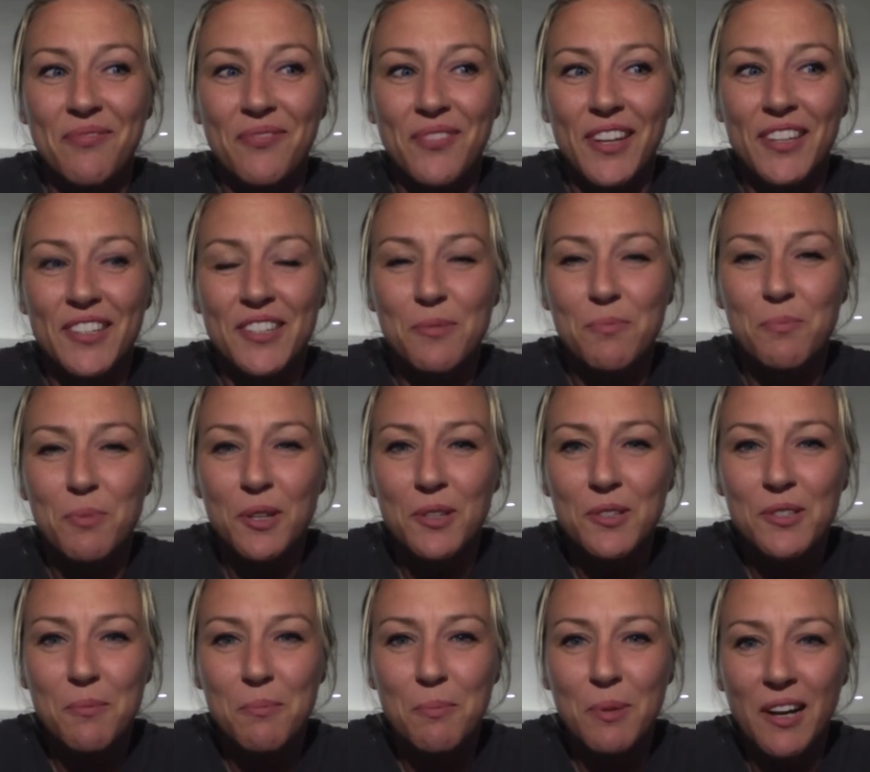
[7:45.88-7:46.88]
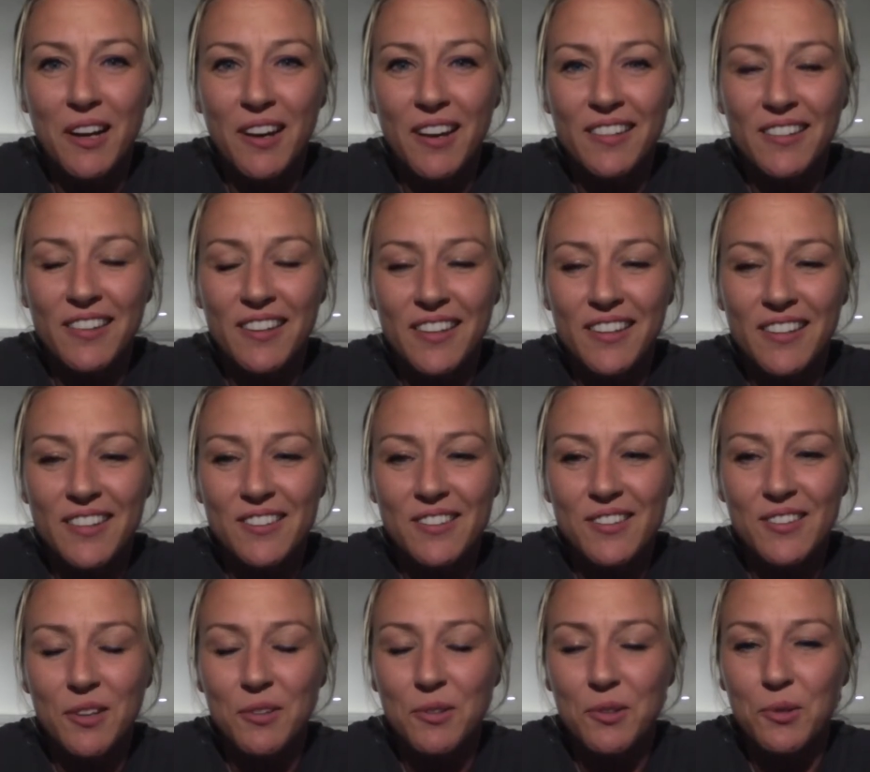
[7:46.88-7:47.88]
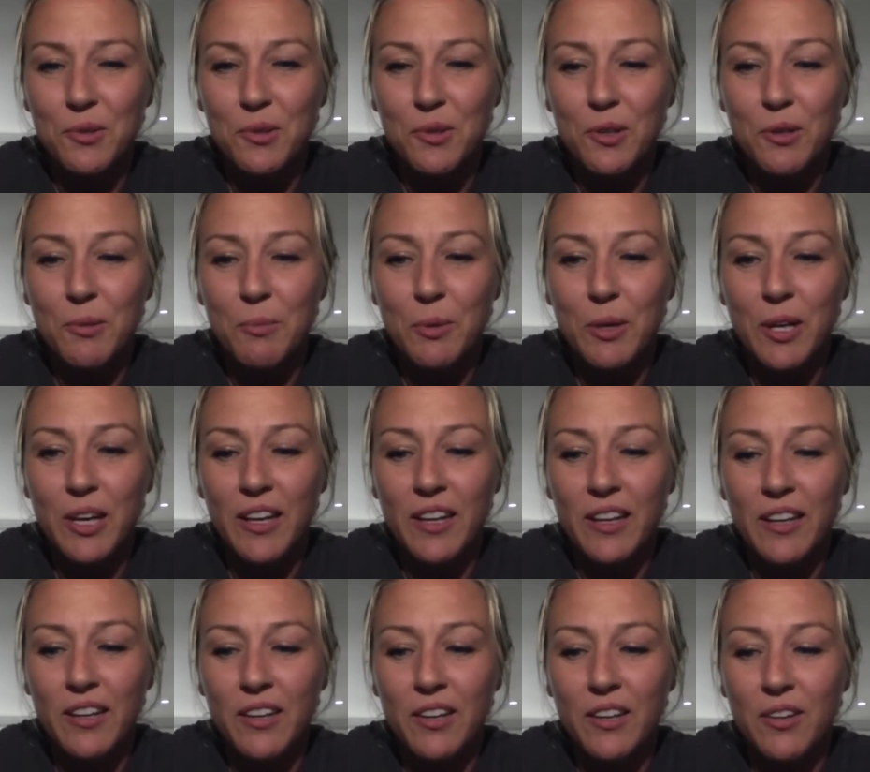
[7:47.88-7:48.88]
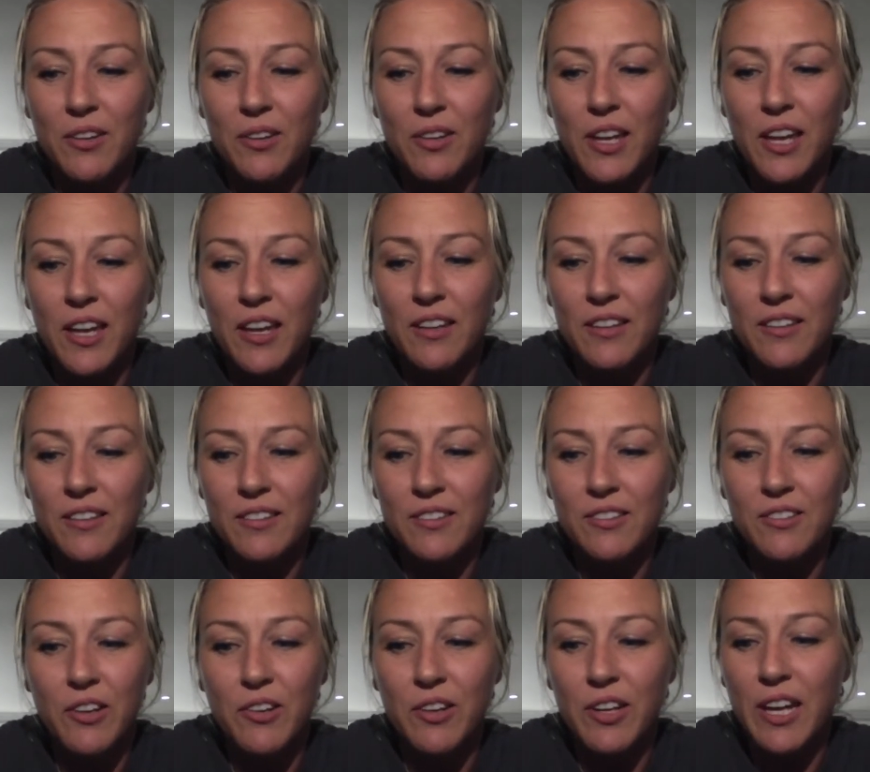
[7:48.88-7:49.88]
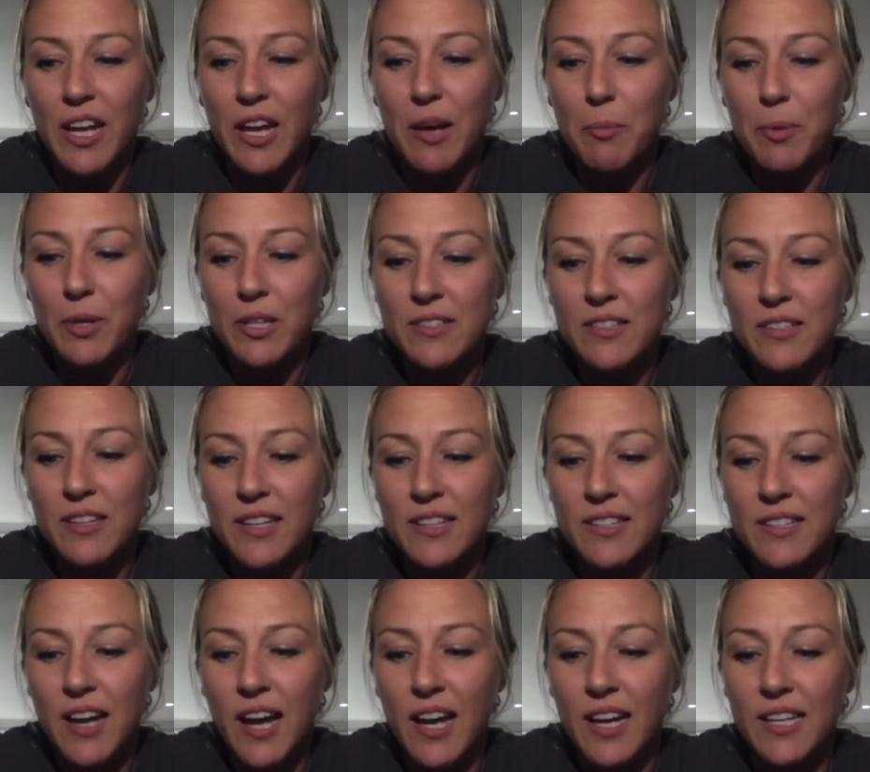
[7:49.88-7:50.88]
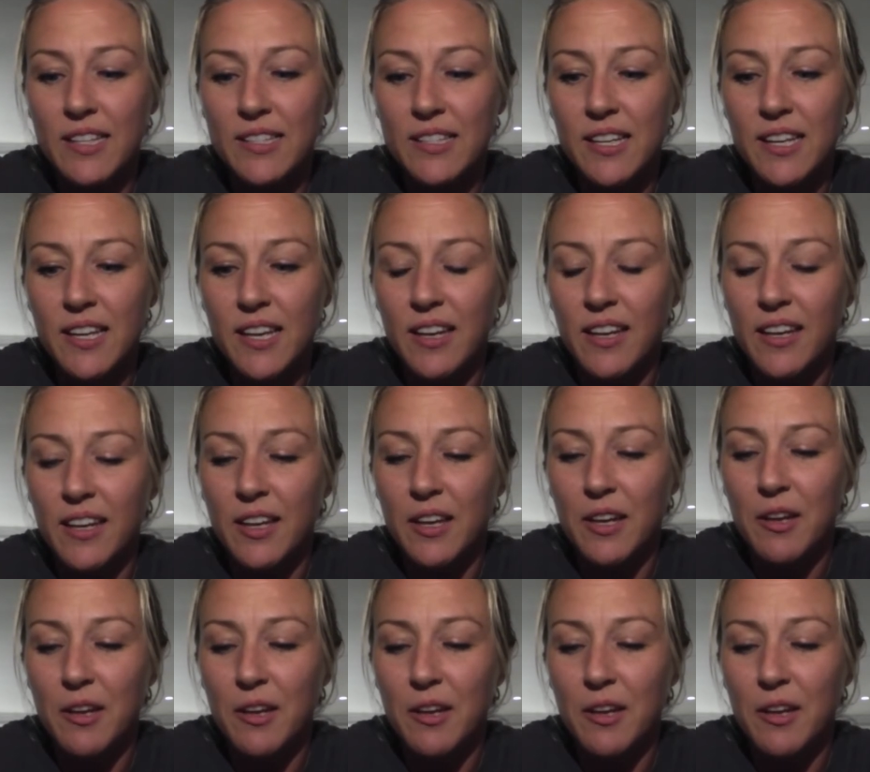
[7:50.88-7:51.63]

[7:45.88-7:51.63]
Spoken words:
it just builds a bond, and it's so cool. But, growing up, it's not easy.